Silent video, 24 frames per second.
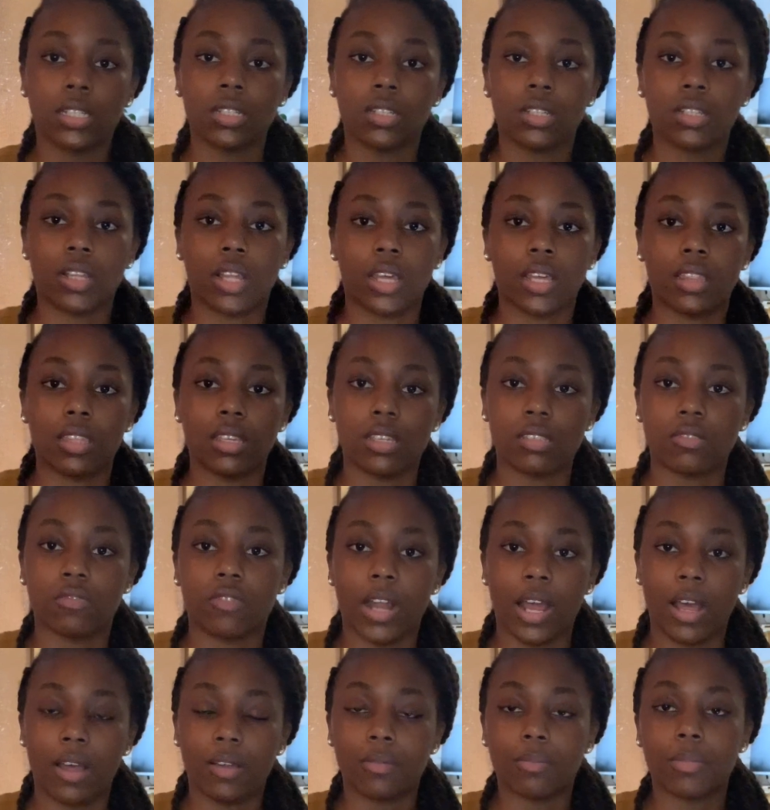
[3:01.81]
like these
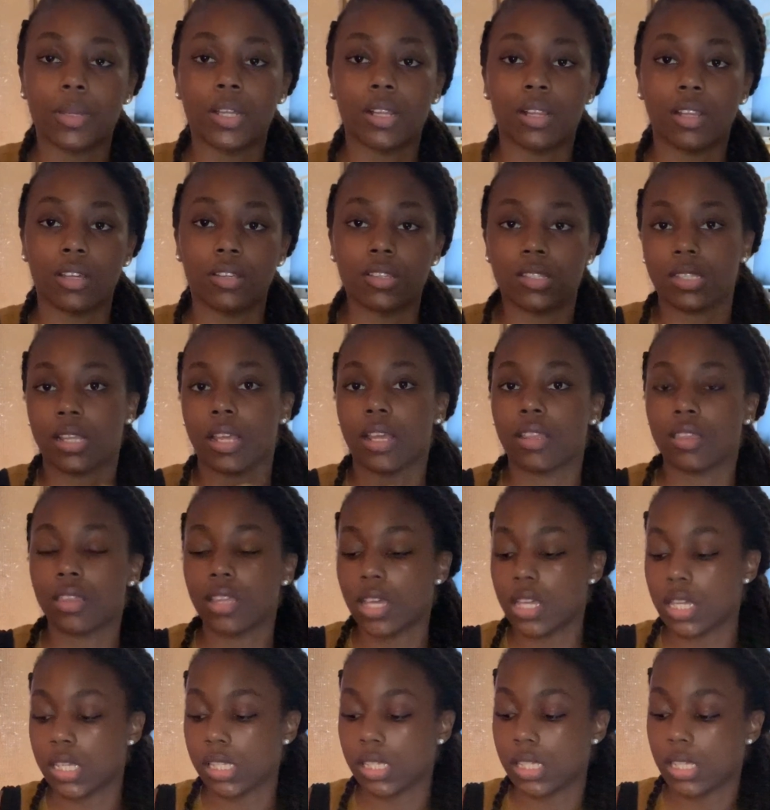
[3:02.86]
round pillows like
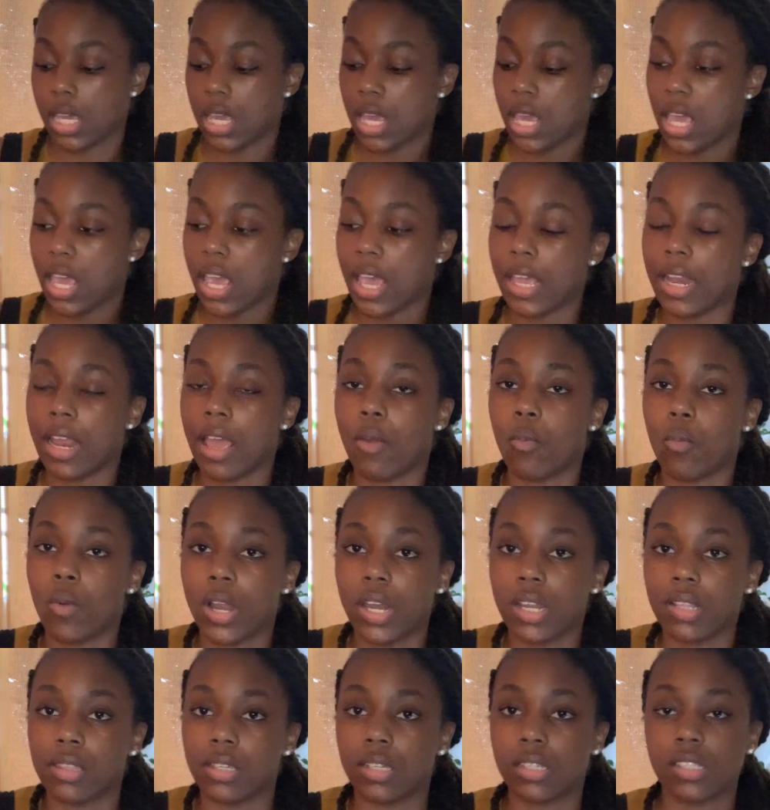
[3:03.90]
this, and I
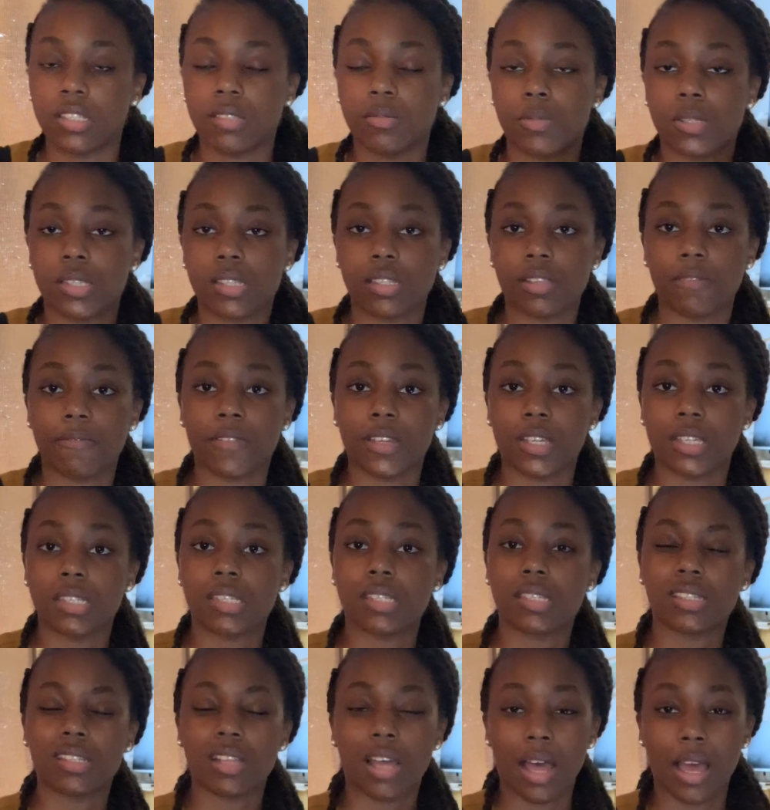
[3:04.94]
wanted this specific
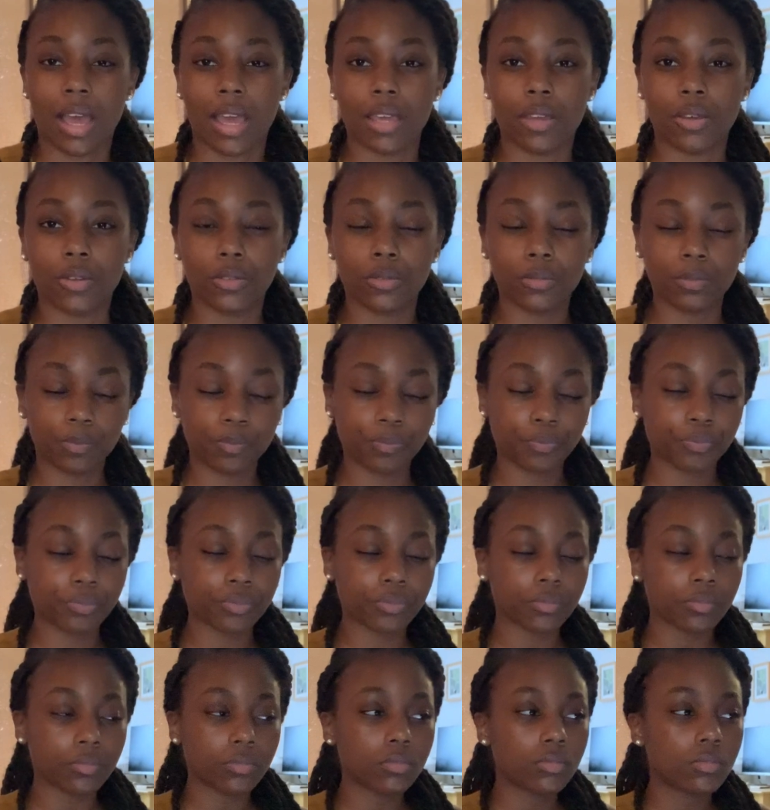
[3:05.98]
style.
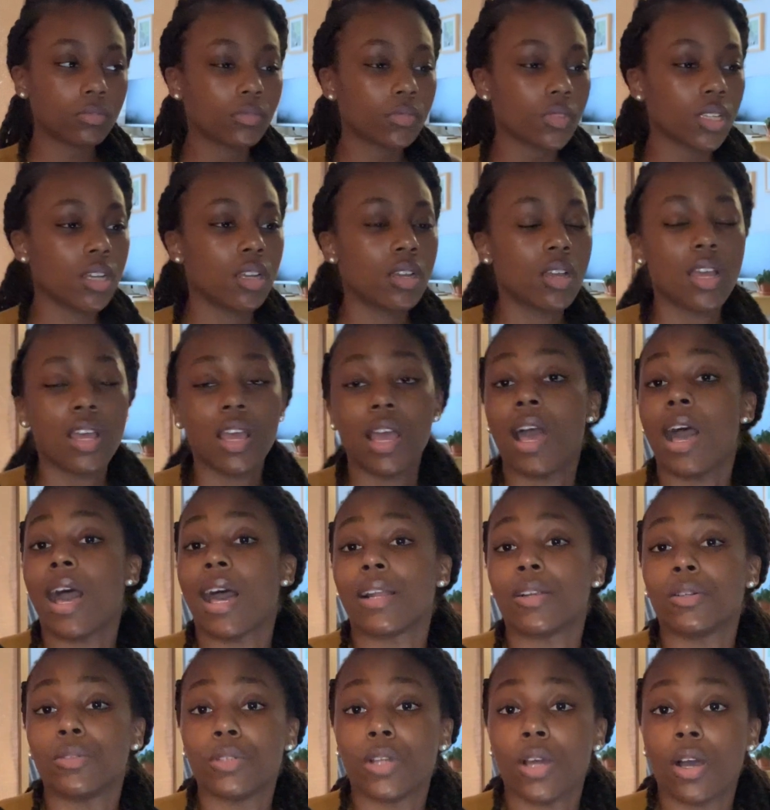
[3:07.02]
I
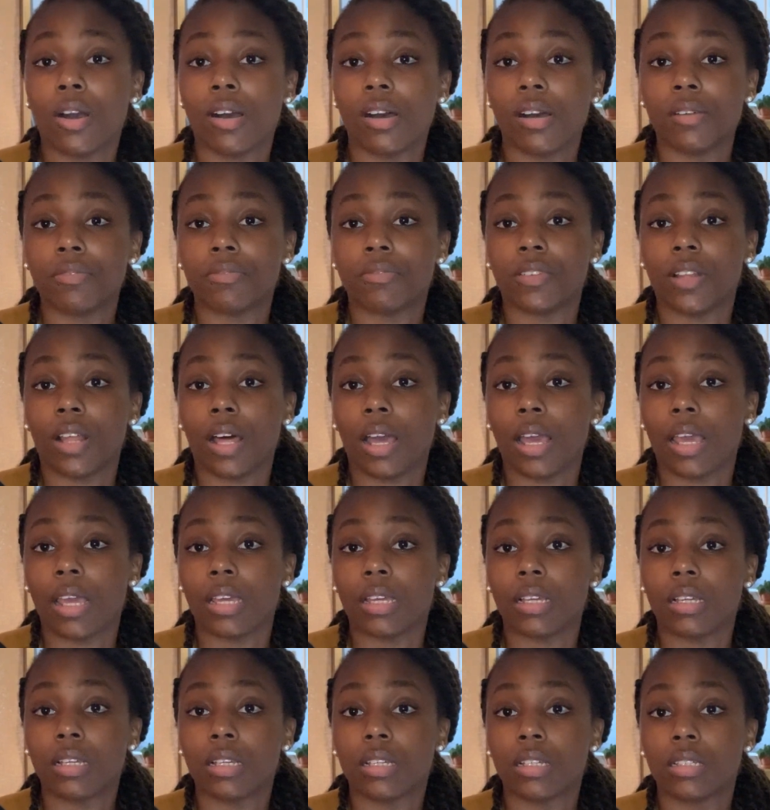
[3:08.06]
don't know if
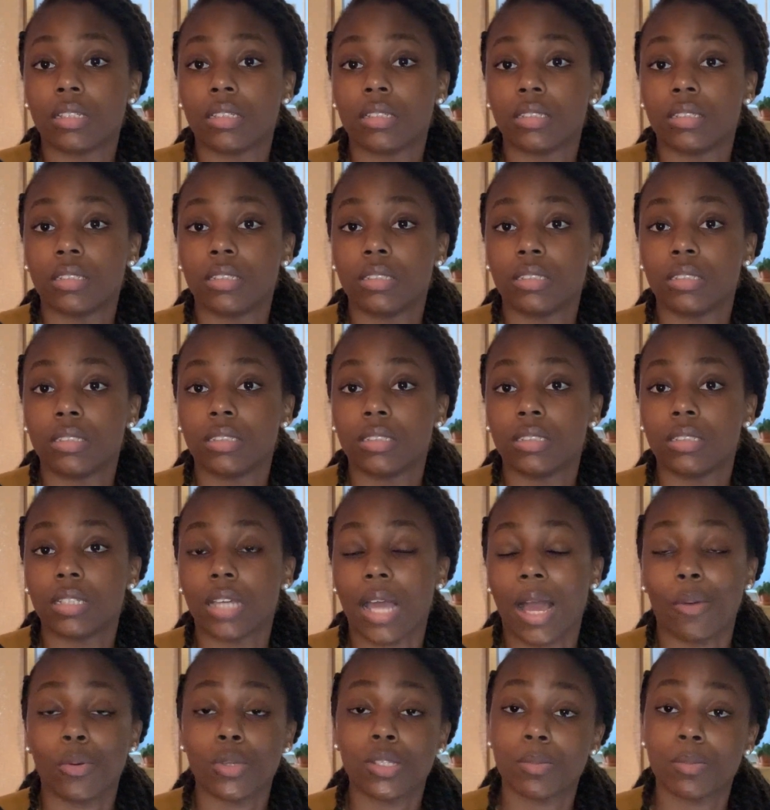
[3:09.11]
like I was